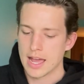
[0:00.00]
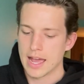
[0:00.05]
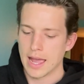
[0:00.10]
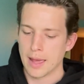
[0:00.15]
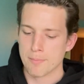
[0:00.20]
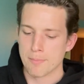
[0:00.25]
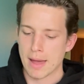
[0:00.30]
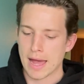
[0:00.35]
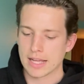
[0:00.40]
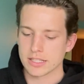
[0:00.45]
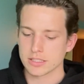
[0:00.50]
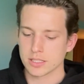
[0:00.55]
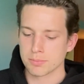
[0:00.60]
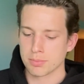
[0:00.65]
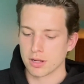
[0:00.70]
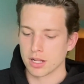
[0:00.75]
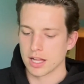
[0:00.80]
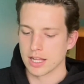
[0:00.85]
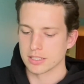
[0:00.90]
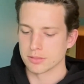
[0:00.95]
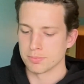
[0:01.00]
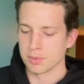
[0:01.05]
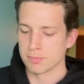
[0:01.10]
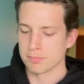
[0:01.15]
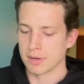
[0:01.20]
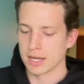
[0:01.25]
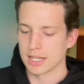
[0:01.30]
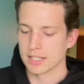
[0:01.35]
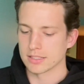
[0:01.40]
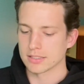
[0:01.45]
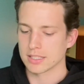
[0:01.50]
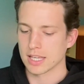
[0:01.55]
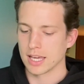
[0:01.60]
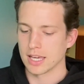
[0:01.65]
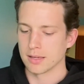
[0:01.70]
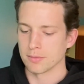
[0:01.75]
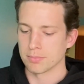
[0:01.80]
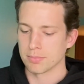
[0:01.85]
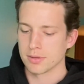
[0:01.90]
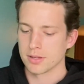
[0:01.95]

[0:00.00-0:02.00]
and basketball has been my escape.